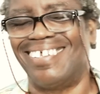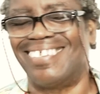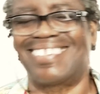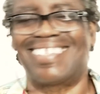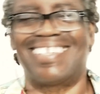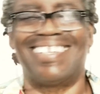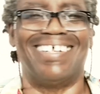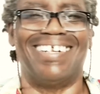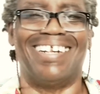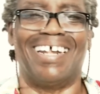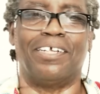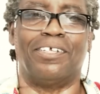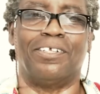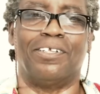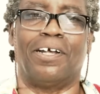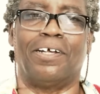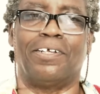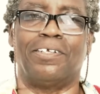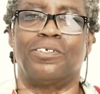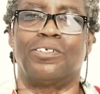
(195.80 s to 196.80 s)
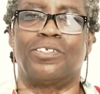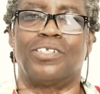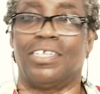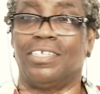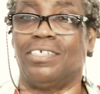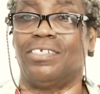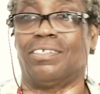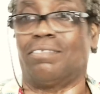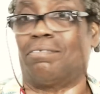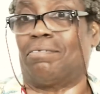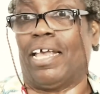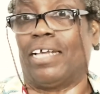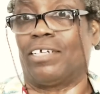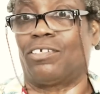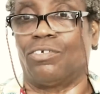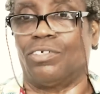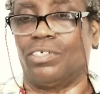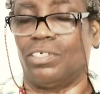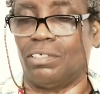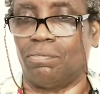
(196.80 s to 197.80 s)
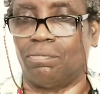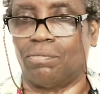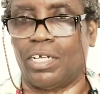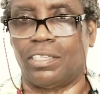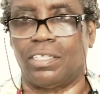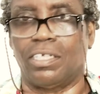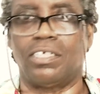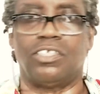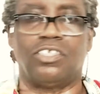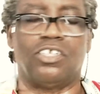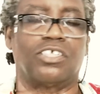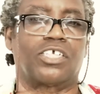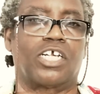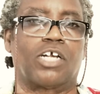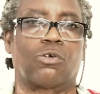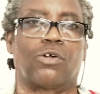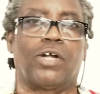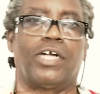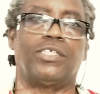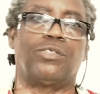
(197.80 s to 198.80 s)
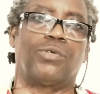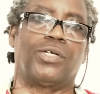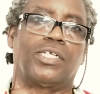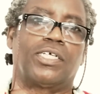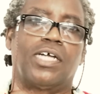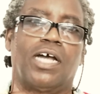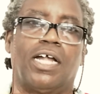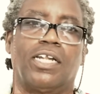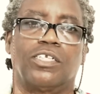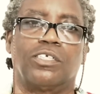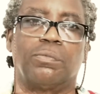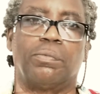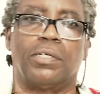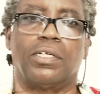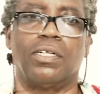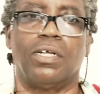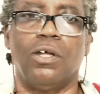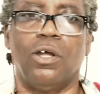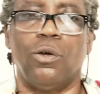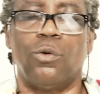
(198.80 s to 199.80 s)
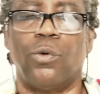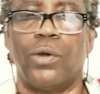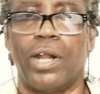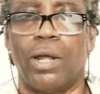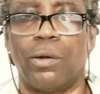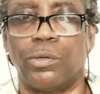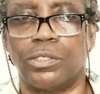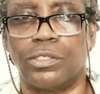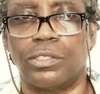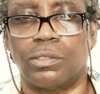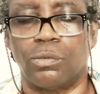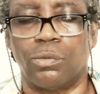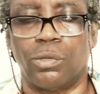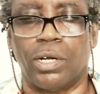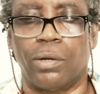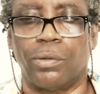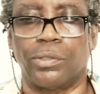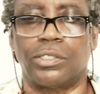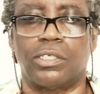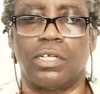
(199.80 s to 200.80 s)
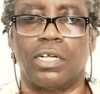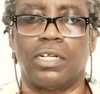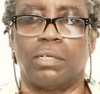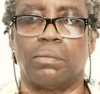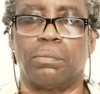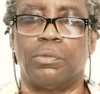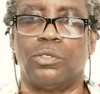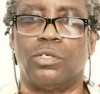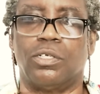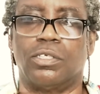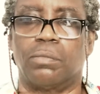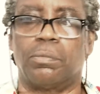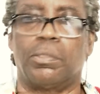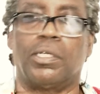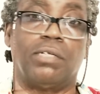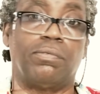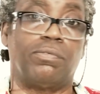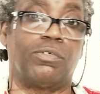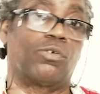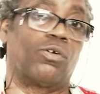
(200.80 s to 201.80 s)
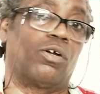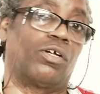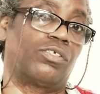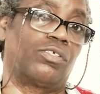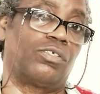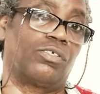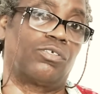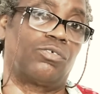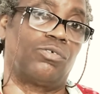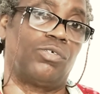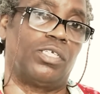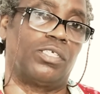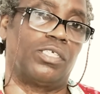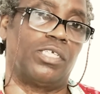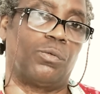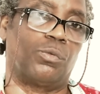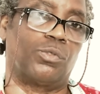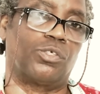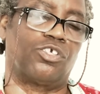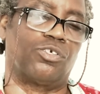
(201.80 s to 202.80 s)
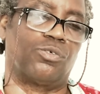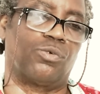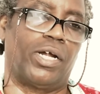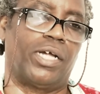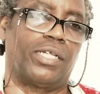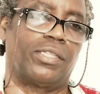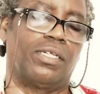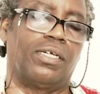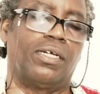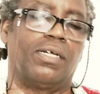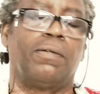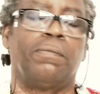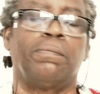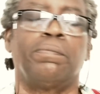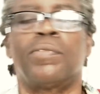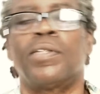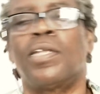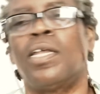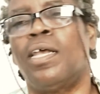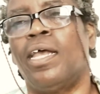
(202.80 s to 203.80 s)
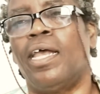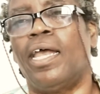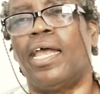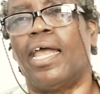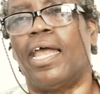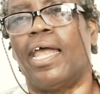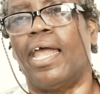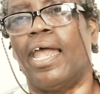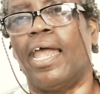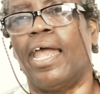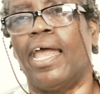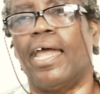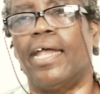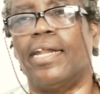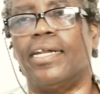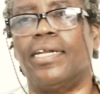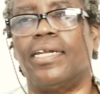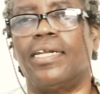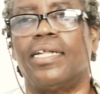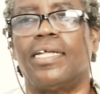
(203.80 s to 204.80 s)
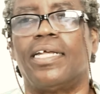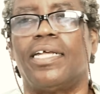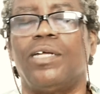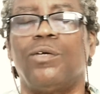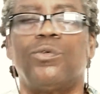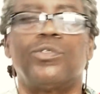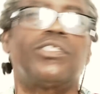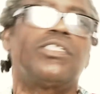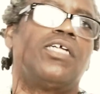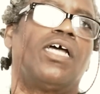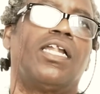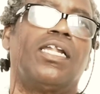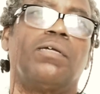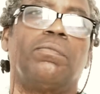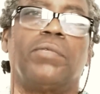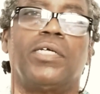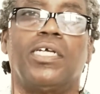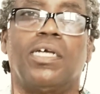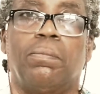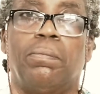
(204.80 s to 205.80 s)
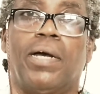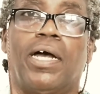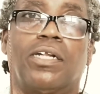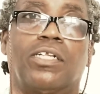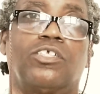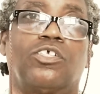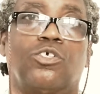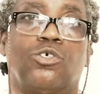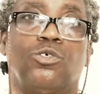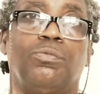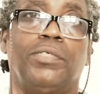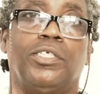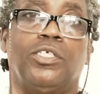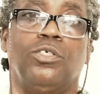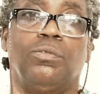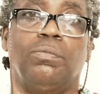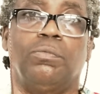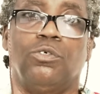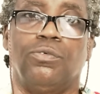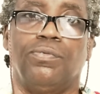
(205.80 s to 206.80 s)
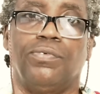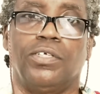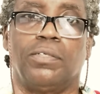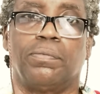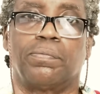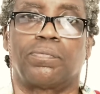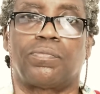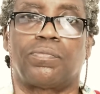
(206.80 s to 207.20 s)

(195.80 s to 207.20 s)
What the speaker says: kid he's actually, I think he just graduated college, but when I was studying Buddhism, he lived across the street. His name was Charantha. And he was telling me about a Scooby-Doo movie.